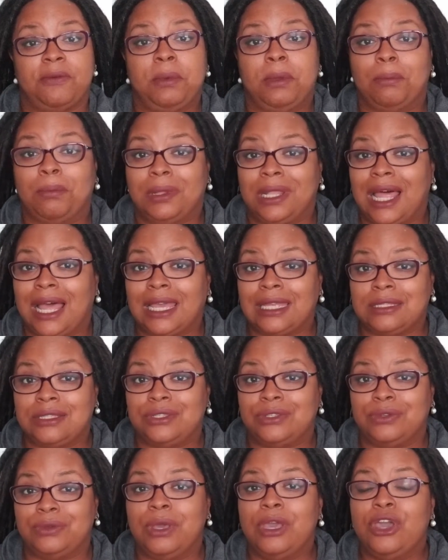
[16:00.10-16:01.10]
been blind
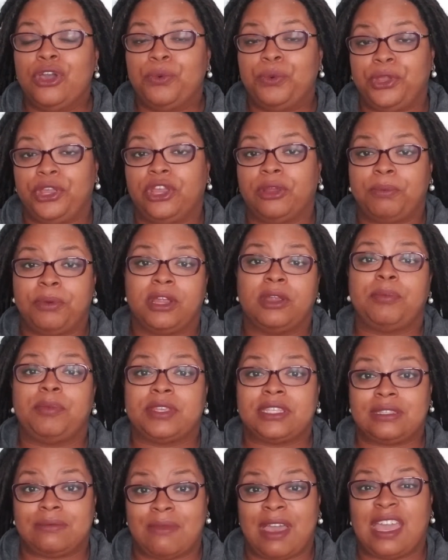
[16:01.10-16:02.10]
to where your
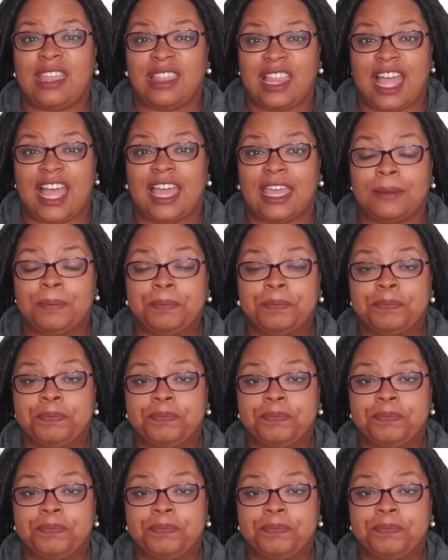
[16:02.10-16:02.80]
purpose might lie,